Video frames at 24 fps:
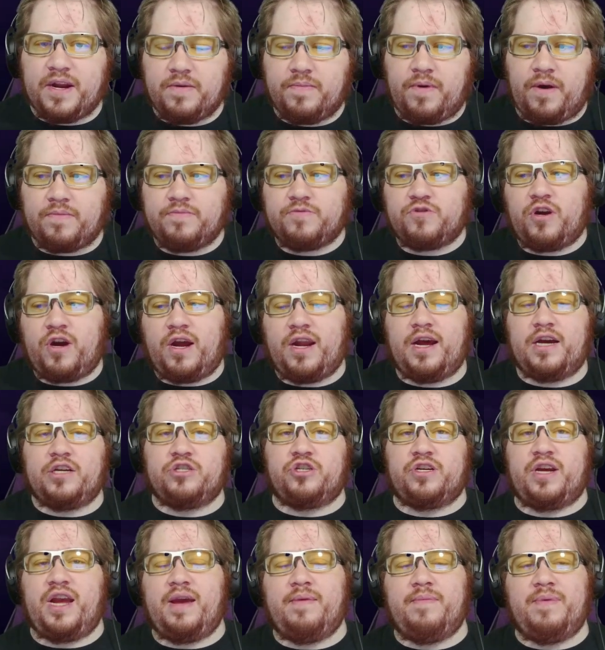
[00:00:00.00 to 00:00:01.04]
Welcome to Trial Leisure
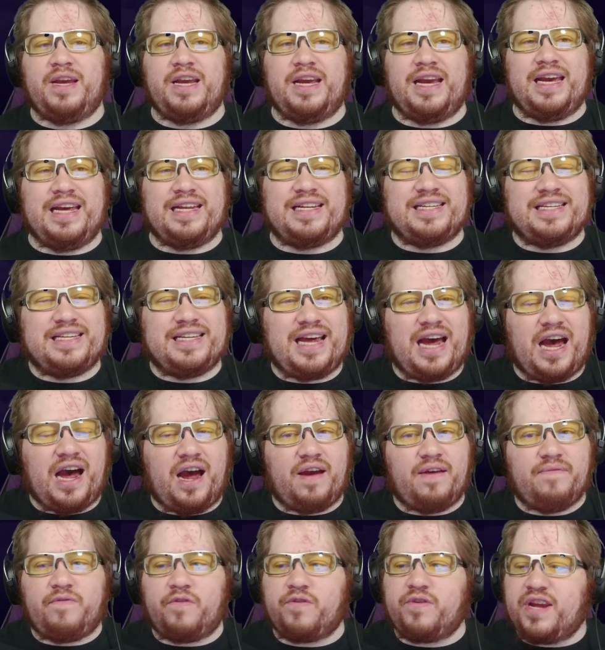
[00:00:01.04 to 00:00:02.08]
Gaming. It's
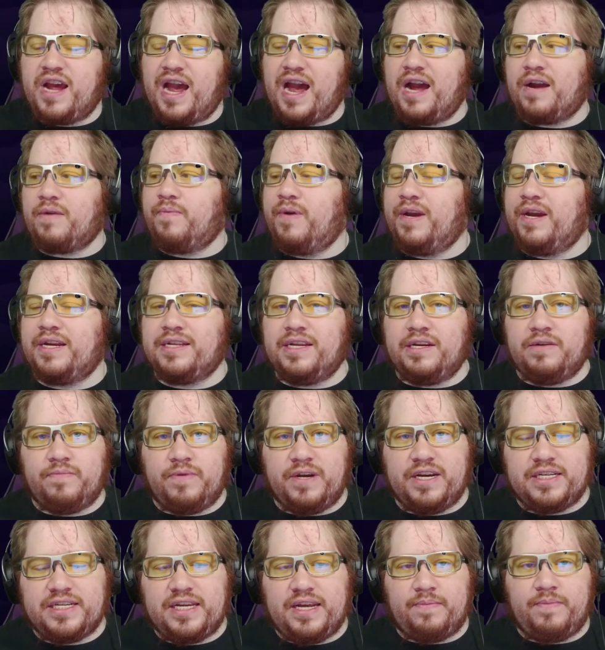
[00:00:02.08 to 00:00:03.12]
time for Tag Weekly,
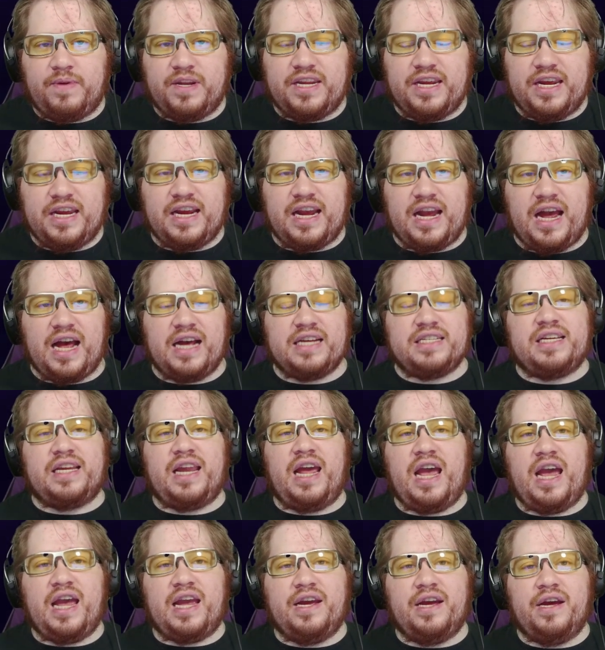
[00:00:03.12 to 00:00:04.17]
Week 17, guys. And
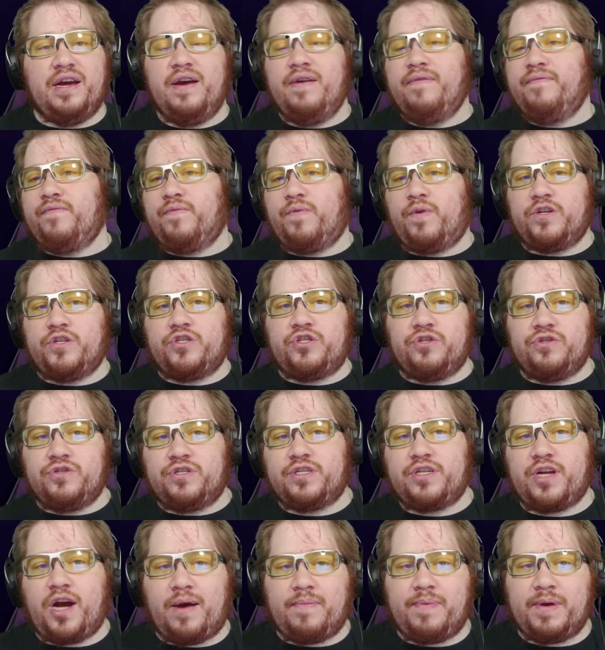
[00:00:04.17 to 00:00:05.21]
hey, if you want to choose a
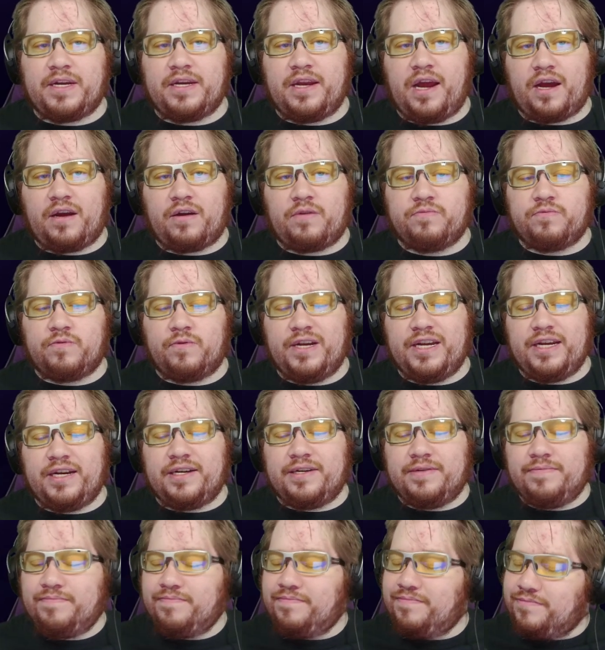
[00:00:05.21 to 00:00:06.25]
topic next week,
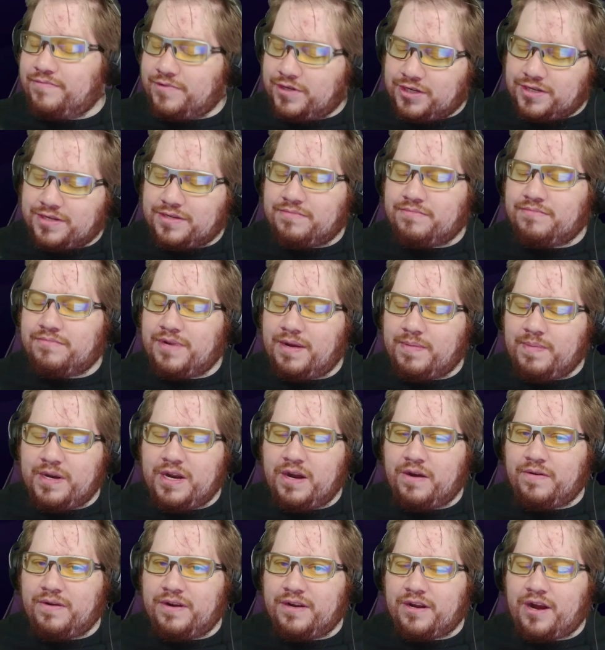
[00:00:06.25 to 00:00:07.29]
just let me
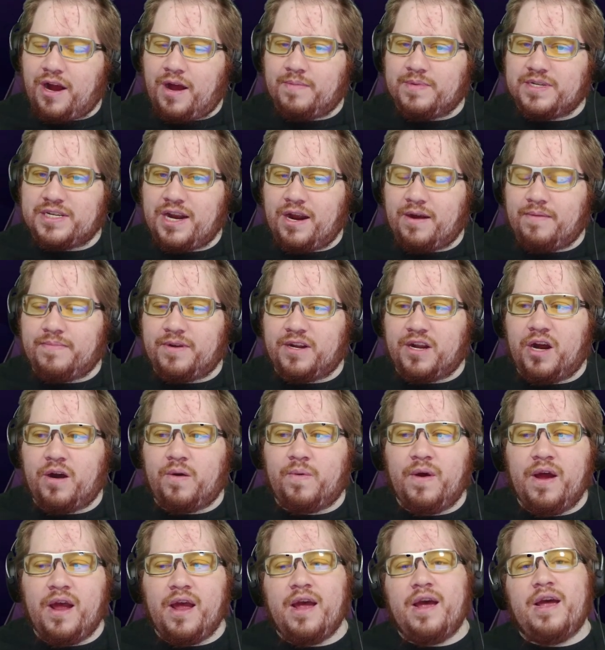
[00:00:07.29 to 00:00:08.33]
know in the comments down below.